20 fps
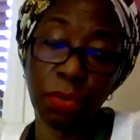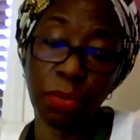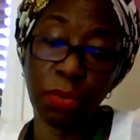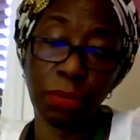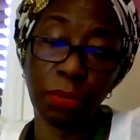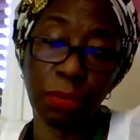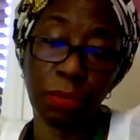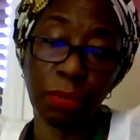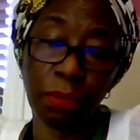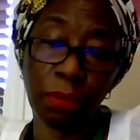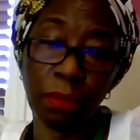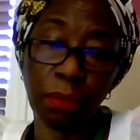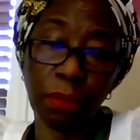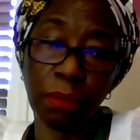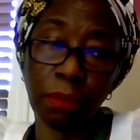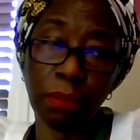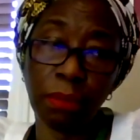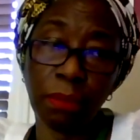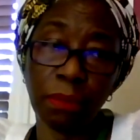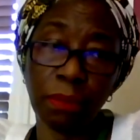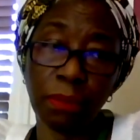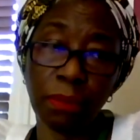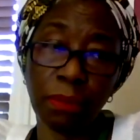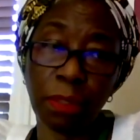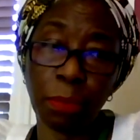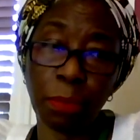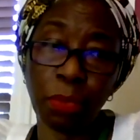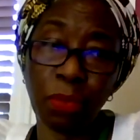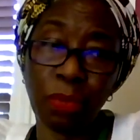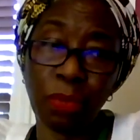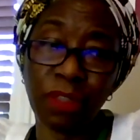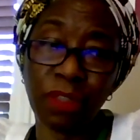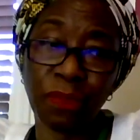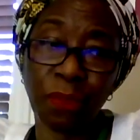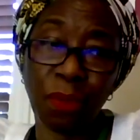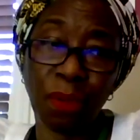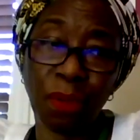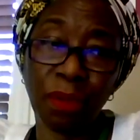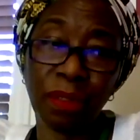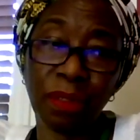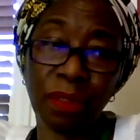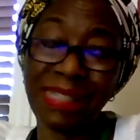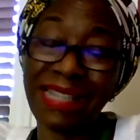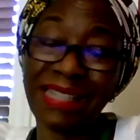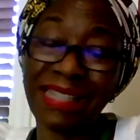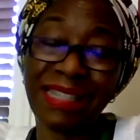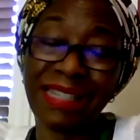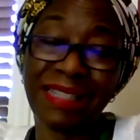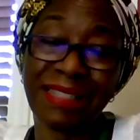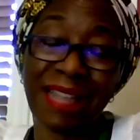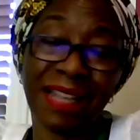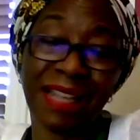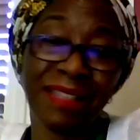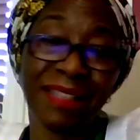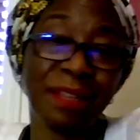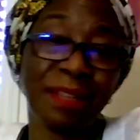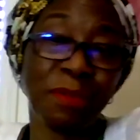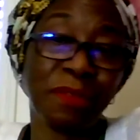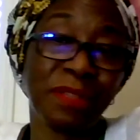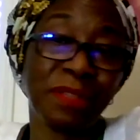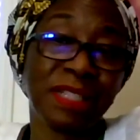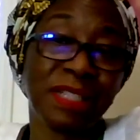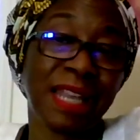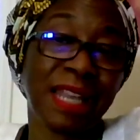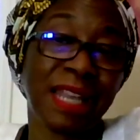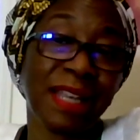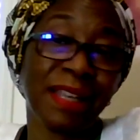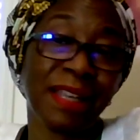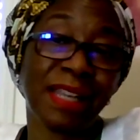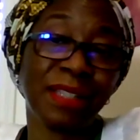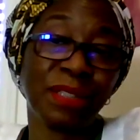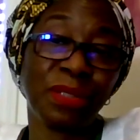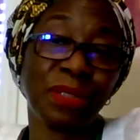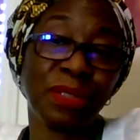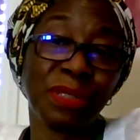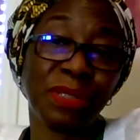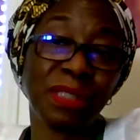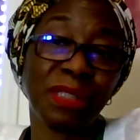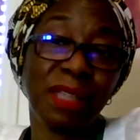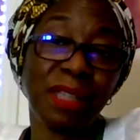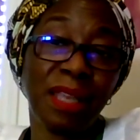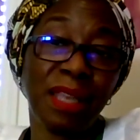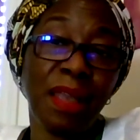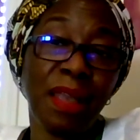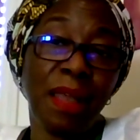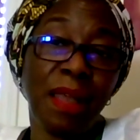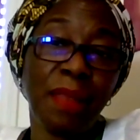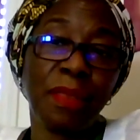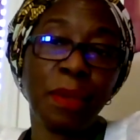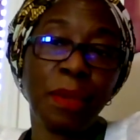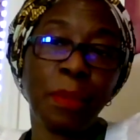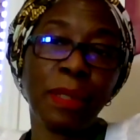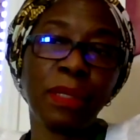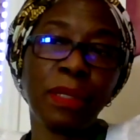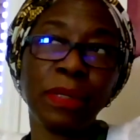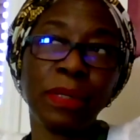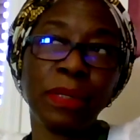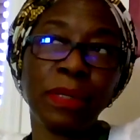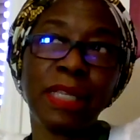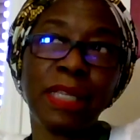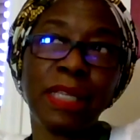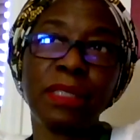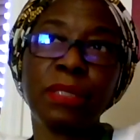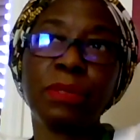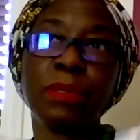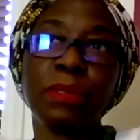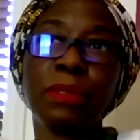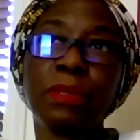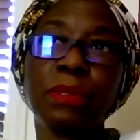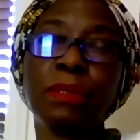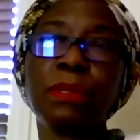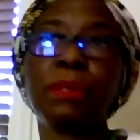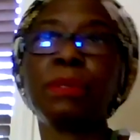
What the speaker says: who the book was for, couldn't understand some of the slang I'd used. They were not kids who